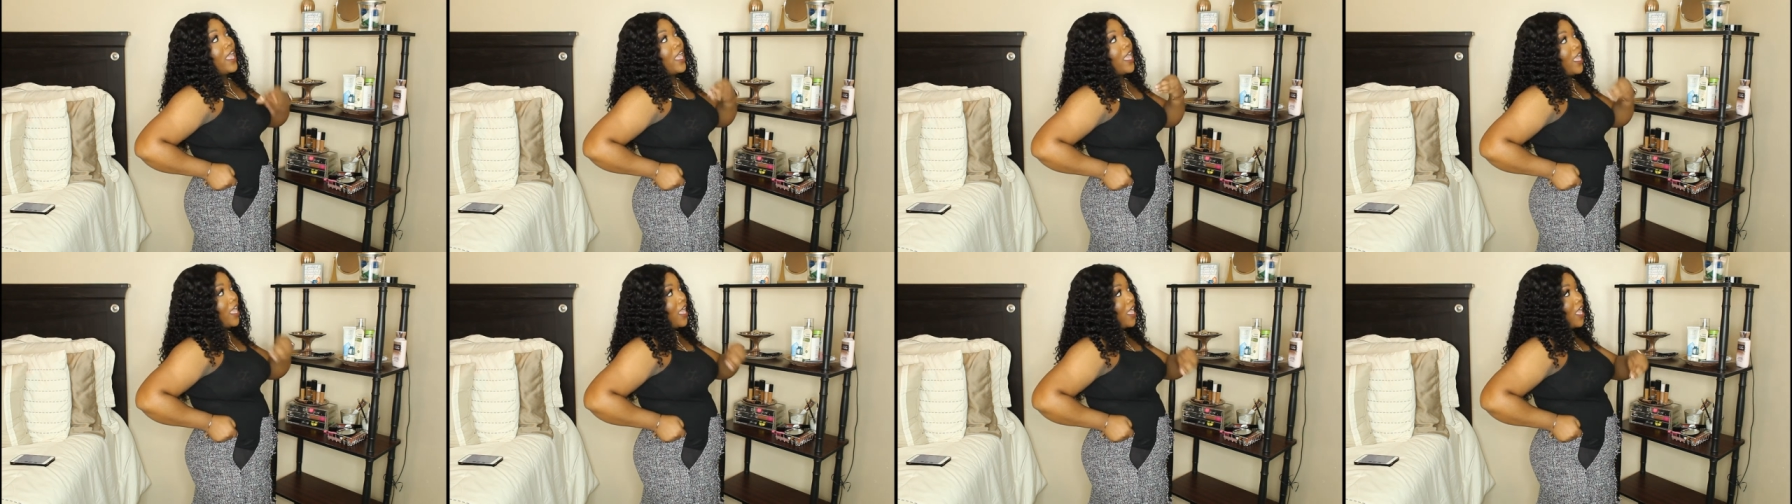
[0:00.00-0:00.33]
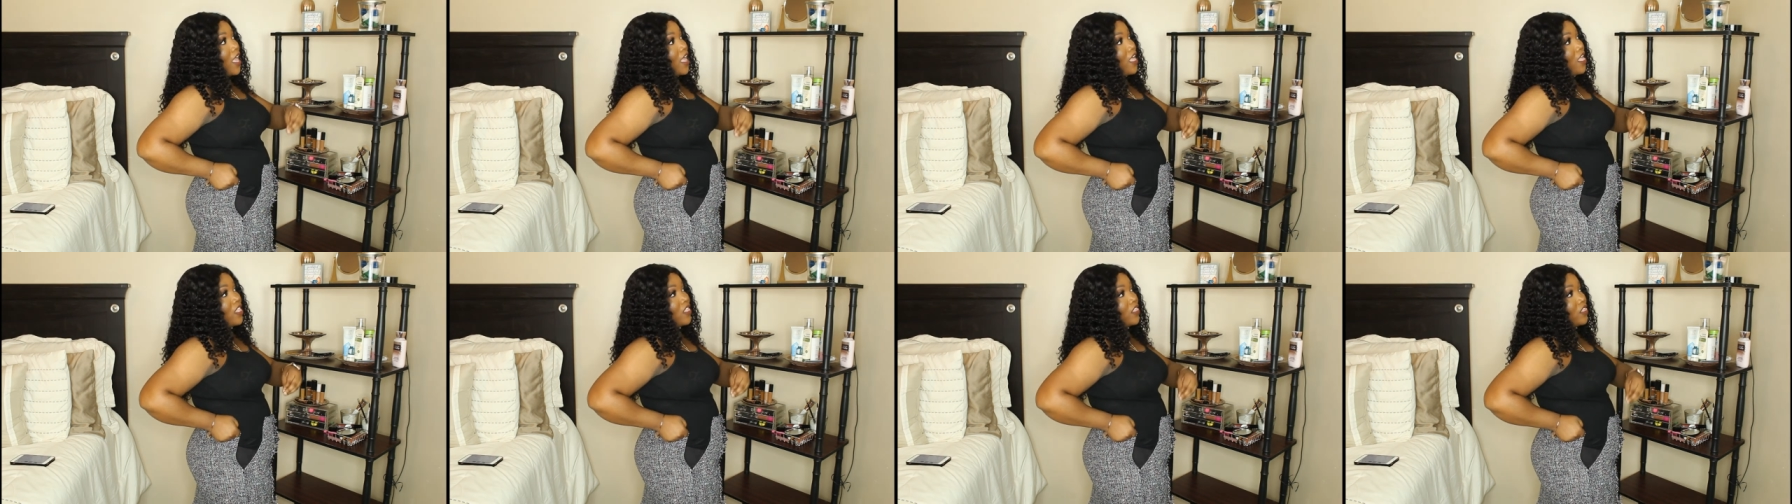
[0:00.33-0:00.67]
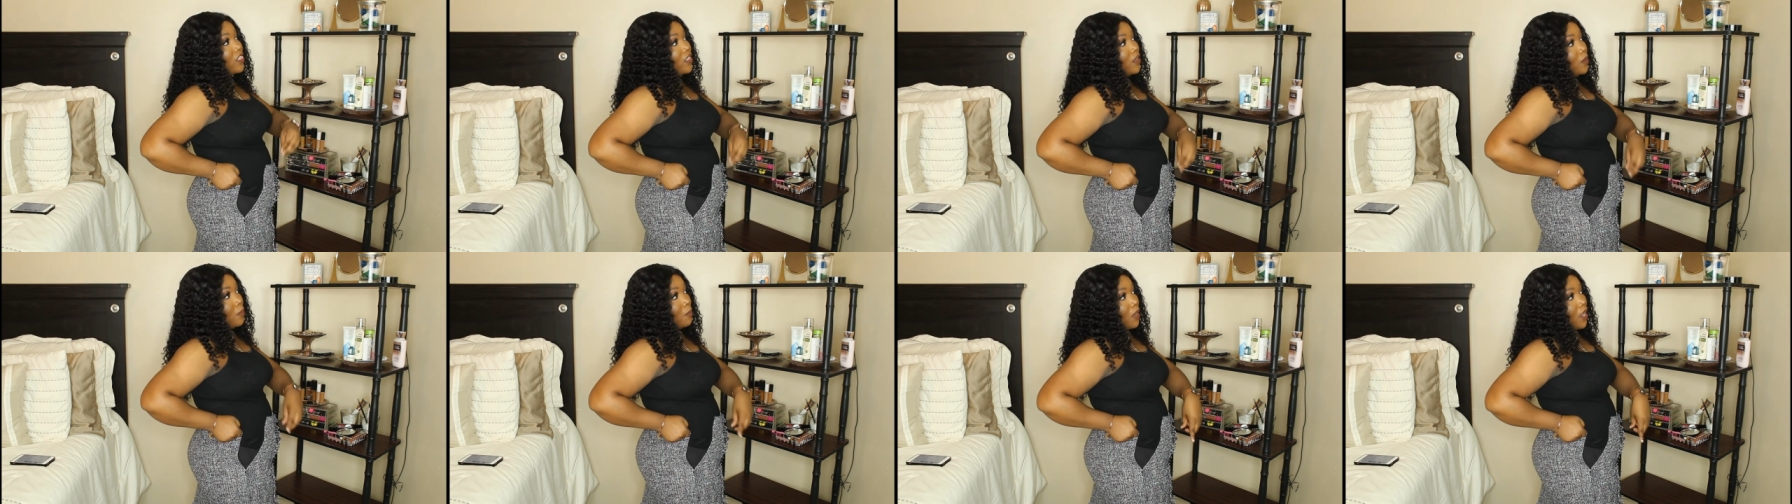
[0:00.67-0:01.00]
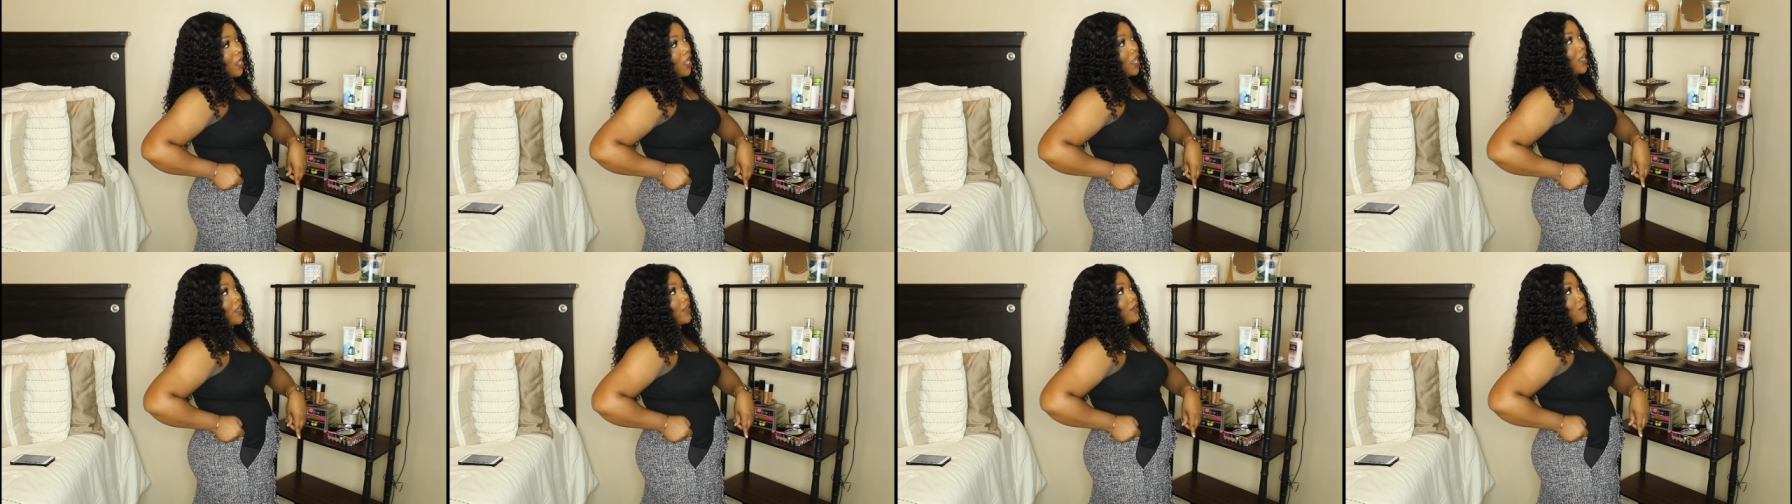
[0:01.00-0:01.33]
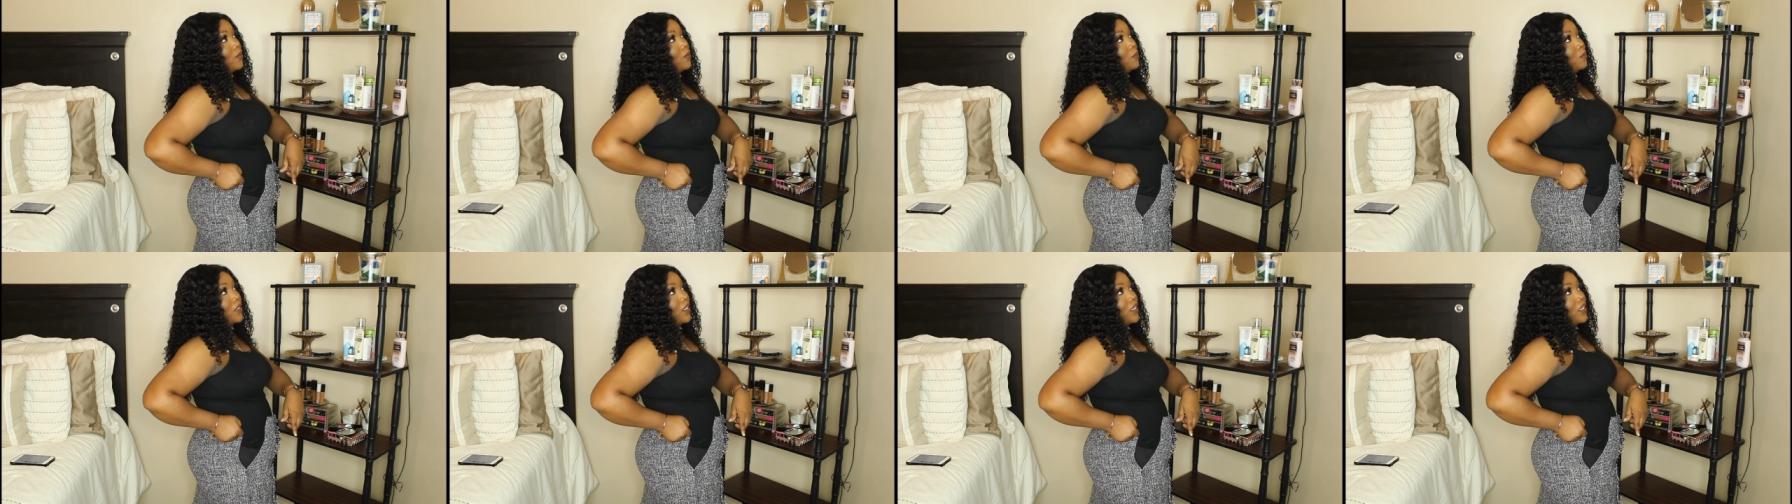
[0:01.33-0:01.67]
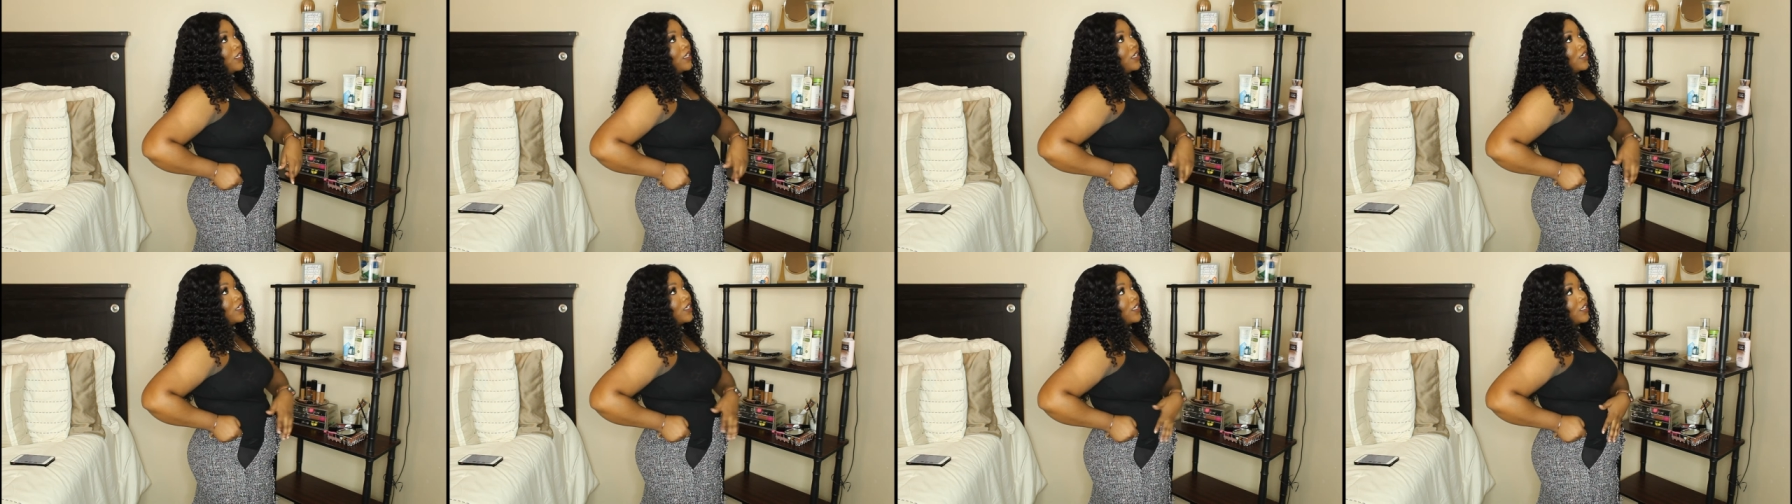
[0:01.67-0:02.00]
at the bottom,
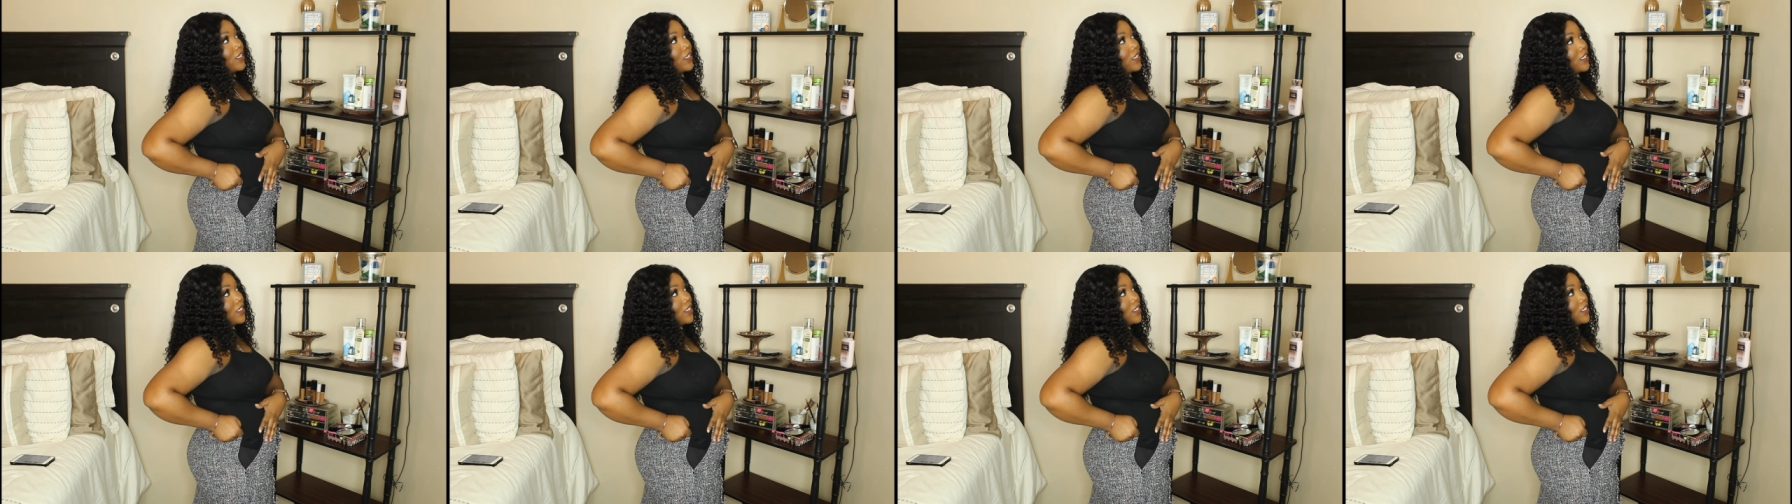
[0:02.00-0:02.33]
because